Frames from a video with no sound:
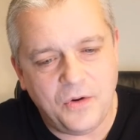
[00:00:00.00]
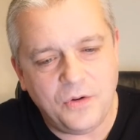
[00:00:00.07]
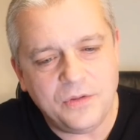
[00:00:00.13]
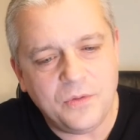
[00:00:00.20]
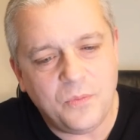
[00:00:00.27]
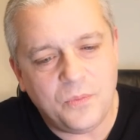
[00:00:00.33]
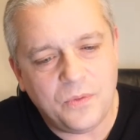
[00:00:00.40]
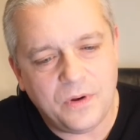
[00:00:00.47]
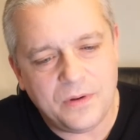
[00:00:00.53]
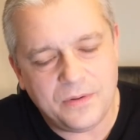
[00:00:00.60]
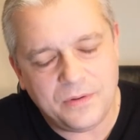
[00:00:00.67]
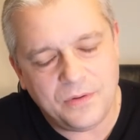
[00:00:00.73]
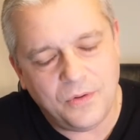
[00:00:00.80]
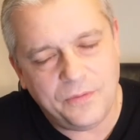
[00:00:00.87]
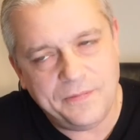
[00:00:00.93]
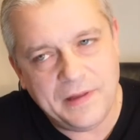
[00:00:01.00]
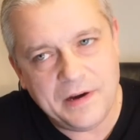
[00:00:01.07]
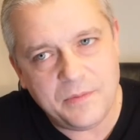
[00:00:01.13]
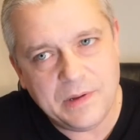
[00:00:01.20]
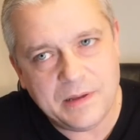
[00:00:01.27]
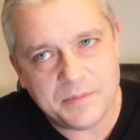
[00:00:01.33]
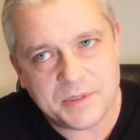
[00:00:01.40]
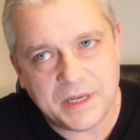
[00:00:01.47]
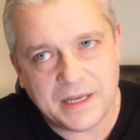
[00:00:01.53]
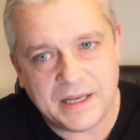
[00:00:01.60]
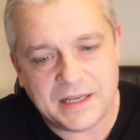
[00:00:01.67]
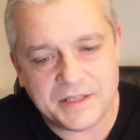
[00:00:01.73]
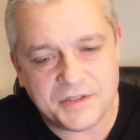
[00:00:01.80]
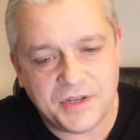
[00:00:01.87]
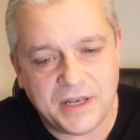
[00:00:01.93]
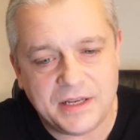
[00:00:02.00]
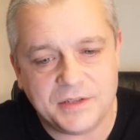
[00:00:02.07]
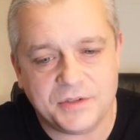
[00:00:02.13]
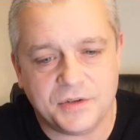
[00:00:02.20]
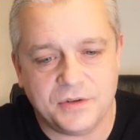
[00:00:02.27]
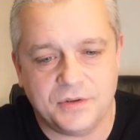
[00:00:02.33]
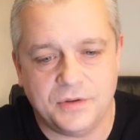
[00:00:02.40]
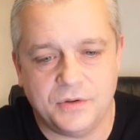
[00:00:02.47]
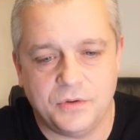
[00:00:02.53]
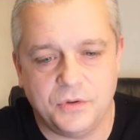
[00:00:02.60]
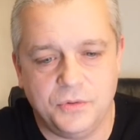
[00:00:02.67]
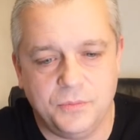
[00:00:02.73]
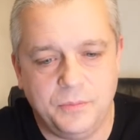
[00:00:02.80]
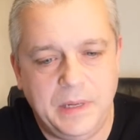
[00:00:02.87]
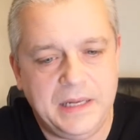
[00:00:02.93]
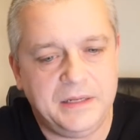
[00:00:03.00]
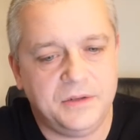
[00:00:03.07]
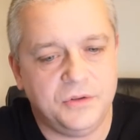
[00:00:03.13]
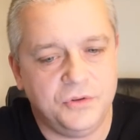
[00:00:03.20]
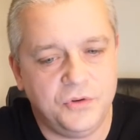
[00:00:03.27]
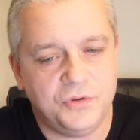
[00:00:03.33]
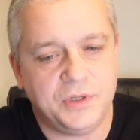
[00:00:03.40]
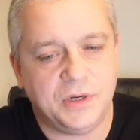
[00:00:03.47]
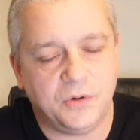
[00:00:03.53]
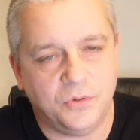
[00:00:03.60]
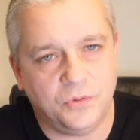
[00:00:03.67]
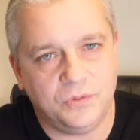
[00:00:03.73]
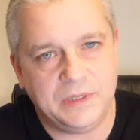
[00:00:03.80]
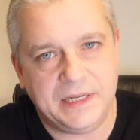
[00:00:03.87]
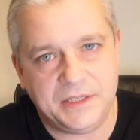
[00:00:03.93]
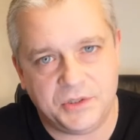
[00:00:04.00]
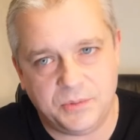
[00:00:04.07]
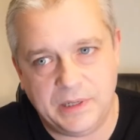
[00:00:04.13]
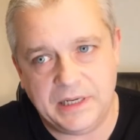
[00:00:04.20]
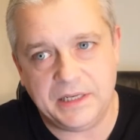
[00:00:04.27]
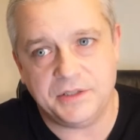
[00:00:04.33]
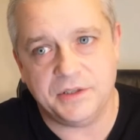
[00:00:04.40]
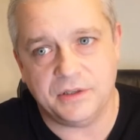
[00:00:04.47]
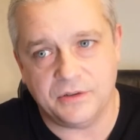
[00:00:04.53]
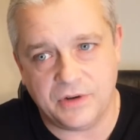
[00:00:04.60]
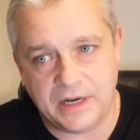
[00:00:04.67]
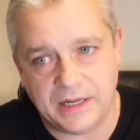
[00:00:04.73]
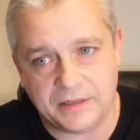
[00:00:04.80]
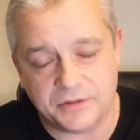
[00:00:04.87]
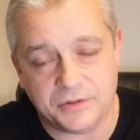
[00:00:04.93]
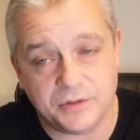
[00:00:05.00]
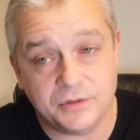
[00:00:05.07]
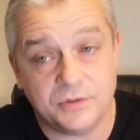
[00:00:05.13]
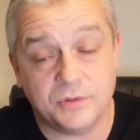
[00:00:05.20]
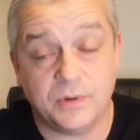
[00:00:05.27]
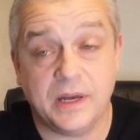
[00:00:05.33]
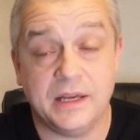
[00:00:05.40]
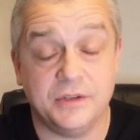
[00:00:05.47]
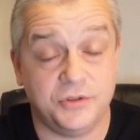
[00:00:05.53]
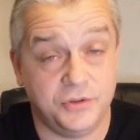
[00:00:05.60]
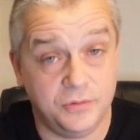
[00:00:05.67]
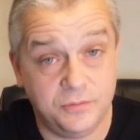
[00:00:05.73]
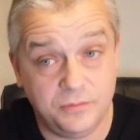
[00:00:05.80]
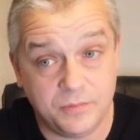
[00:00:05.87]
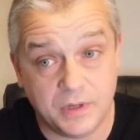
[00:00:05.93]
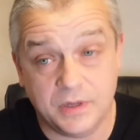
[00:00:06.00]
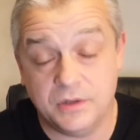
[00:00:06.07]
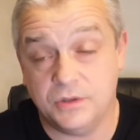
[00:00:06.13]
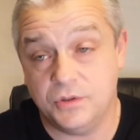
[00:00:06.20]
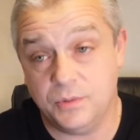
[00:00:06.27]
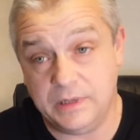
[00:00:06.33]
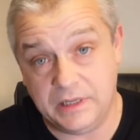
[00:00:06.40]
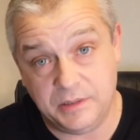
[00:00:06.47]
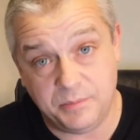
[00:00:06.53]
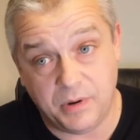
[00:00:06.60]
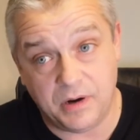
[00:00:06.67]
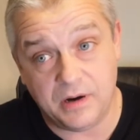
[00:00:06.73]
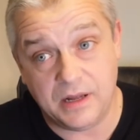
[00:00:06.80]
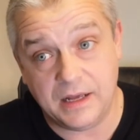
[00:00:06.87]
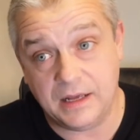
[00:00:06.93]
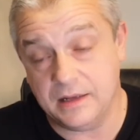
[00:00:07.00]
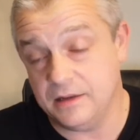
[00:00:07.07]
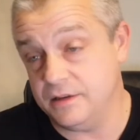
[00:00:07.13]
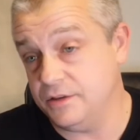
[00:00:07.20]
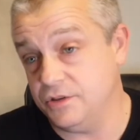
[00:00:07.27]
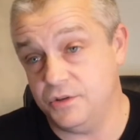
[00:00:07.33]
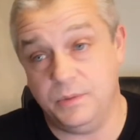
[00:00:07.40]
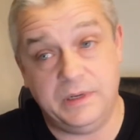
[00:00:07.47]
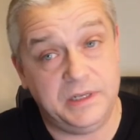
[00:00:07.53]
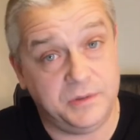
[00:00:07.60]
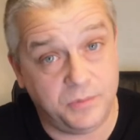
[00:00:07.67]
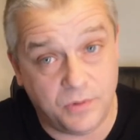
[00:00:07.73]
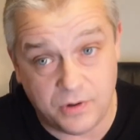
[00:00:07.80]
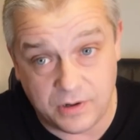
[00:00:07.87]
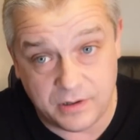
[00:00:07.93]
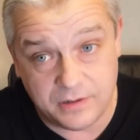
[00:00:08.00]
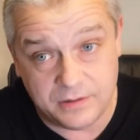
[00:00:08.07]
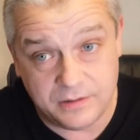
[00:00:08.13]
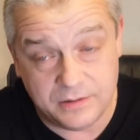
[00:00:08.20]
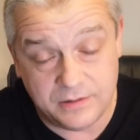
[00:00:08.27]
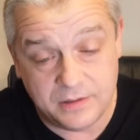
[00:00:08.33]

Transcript: On their website it says made using only Swedish ingredients. So I assume Swedish barley, Swedish water.